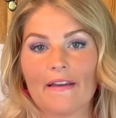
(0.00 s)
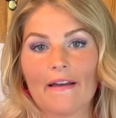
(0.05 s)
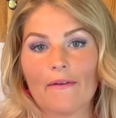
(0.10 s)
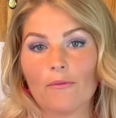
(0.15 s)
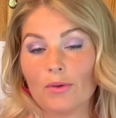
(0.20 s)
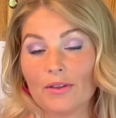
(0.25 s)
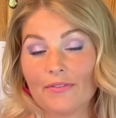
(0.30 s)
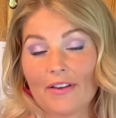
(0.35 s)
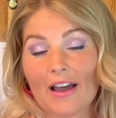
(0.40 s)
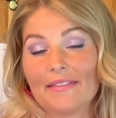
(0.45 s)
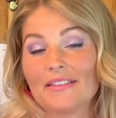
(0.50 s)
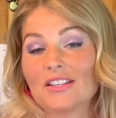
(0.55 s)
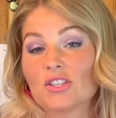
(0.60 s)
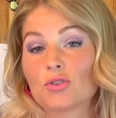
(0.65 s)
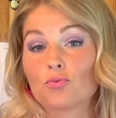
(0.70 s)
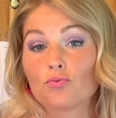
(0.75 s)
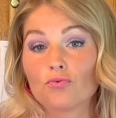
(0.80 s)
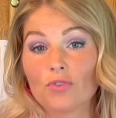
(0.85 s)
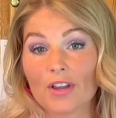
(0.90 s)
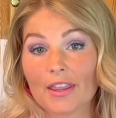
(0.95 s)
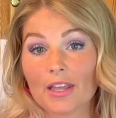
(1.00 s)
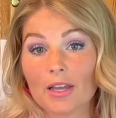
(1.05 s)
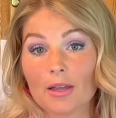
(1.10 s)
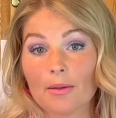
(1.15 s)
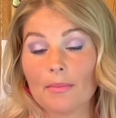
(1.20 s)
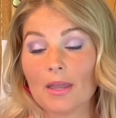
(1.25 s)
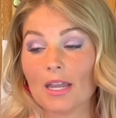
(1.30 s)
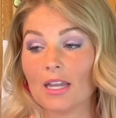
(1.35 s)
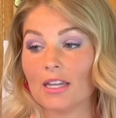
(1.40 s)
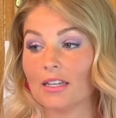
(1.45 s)
We've had this
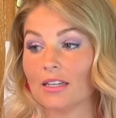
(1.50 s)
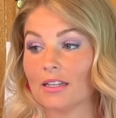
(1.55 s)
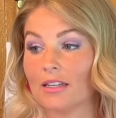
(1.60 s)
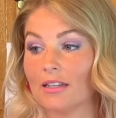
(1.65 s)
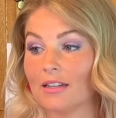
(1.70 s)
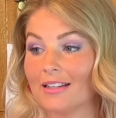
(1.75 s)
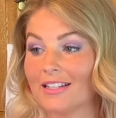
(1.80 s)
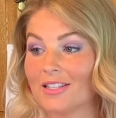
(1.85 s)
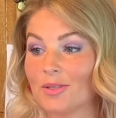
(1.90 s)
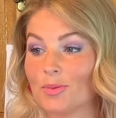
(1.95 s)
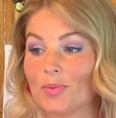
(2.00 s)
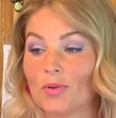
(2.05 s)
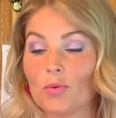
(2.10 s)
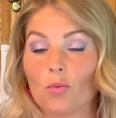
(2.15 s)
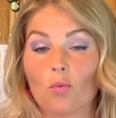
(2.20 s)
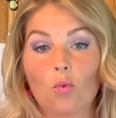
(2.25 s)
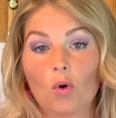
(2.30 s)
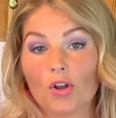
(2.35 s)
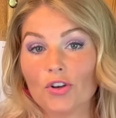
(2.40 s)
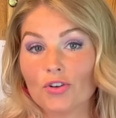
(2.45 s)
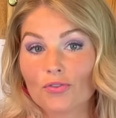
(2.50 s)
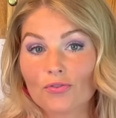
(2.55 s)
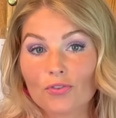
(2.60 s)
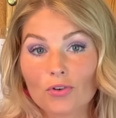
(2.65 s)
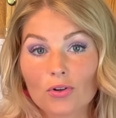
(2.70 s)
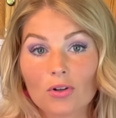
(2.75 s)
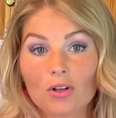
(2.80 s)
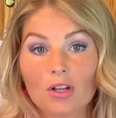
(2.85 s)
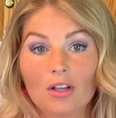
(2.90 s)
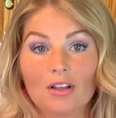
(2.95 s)
rhythm, and it's been
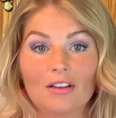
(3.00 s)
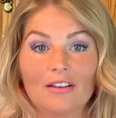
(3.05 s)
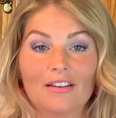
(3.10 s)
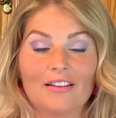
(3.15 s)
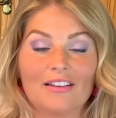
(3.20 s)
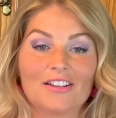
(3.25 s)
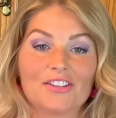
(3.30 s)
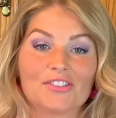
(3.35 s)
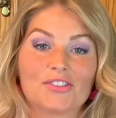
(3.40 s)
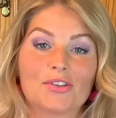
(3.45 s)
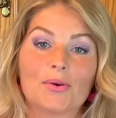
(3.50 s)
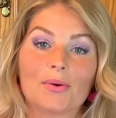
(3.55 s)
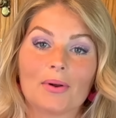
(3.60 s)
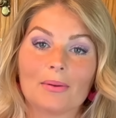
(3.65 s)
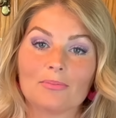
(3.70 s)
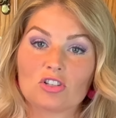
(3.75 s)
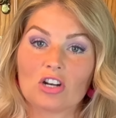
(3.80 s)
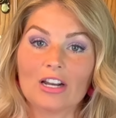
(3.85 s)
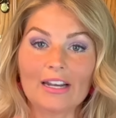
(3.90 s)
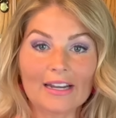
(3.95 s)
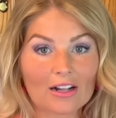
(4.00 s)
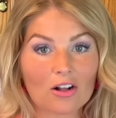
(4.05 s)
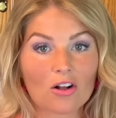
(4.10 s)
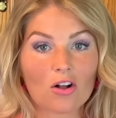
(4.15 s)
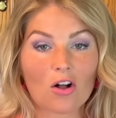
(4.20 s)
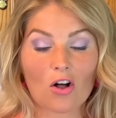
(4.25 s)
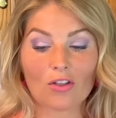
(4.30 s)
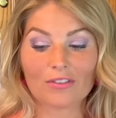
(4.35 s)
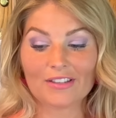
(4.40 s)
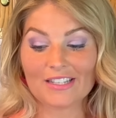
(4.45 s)
wonderful. So I'm trying out
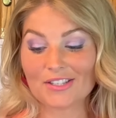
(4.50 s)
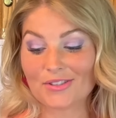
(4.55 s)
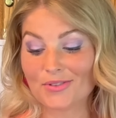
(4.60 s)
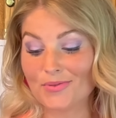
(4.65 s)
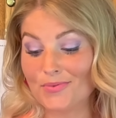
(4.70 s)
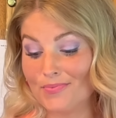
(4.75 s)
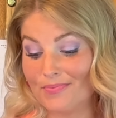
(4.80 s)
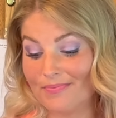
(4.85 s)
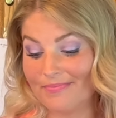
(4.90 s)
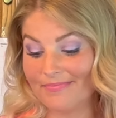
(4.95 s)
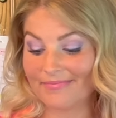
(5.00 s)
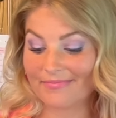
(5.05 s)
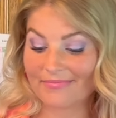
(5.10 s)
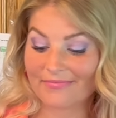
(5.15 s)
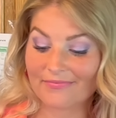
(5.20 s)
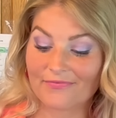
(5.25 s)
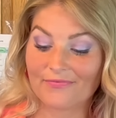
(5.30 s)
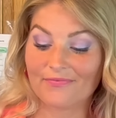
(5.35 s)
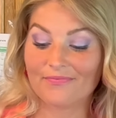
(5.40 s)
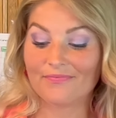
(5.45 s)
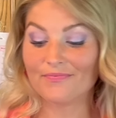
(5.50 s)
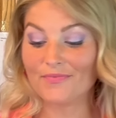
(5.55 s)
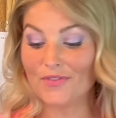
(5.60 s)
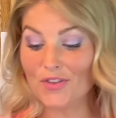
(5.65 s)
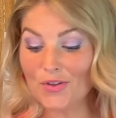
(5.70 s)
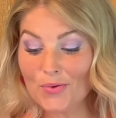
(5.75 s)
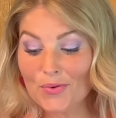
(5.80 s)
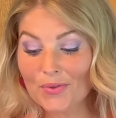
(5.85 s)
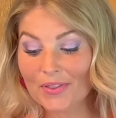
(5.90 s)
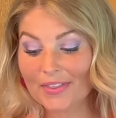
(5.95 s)
all these
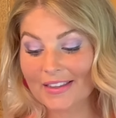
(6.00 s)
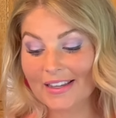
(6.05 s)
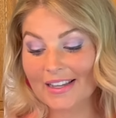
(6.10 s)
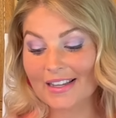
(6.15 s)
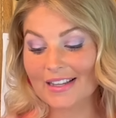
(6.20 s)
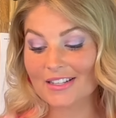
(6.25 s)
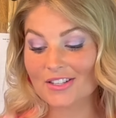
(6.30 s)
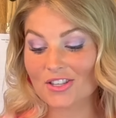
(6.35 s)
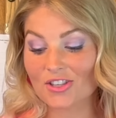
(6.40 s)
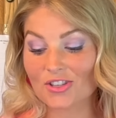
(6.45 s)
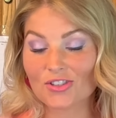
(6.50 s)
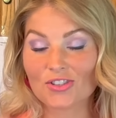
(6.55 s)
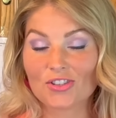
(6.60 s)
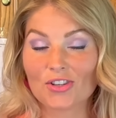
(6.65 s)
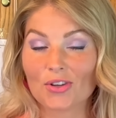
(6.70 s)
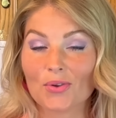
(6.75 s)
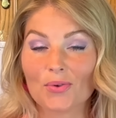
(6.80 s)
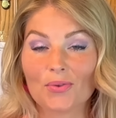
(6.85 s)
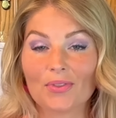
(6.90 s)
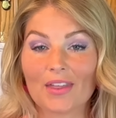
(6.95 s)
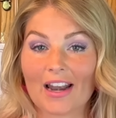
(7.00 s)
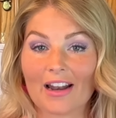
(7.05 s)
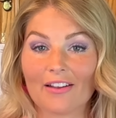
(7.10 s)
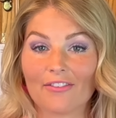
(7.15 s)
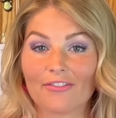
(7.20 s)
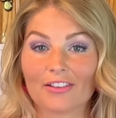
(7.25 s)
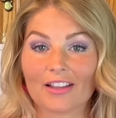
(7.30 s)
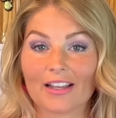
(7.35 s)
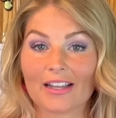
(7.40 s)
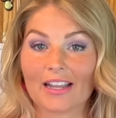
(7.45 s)
new things too that I
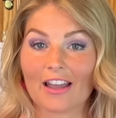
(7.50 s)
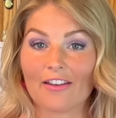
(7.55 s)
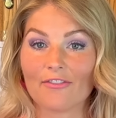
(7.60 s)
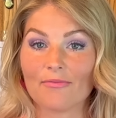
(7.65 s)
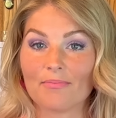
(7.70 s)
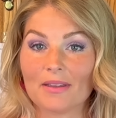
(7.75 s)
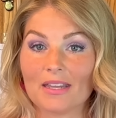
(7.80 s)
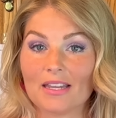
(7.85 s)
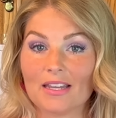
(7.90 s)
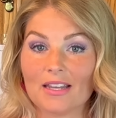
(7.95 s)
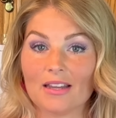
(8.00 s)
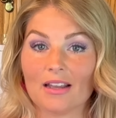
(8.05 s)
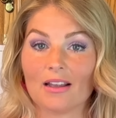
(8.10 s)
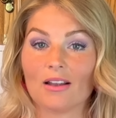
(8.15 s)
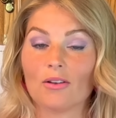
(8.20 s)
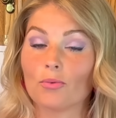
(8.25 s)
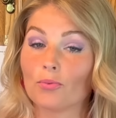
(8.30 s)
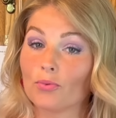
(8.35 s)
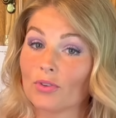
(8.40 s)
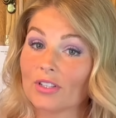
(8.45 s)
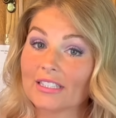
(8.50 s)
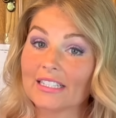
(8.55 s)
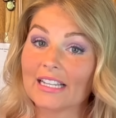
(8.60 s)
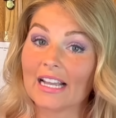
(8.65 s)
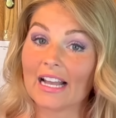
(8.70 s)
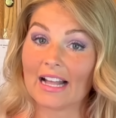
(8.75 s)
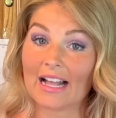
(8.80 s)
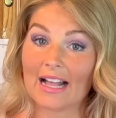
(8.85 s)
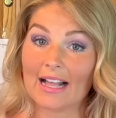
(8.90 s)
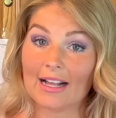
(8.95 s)
feel like have been really
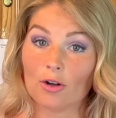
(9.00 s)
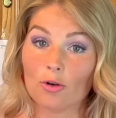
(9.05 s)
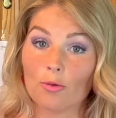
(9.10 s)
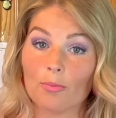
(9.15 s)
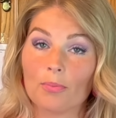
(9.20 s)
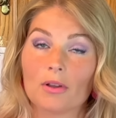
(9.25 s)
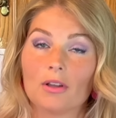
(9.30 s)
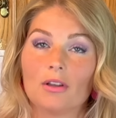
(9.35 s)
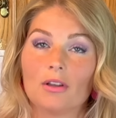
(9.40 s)
a help.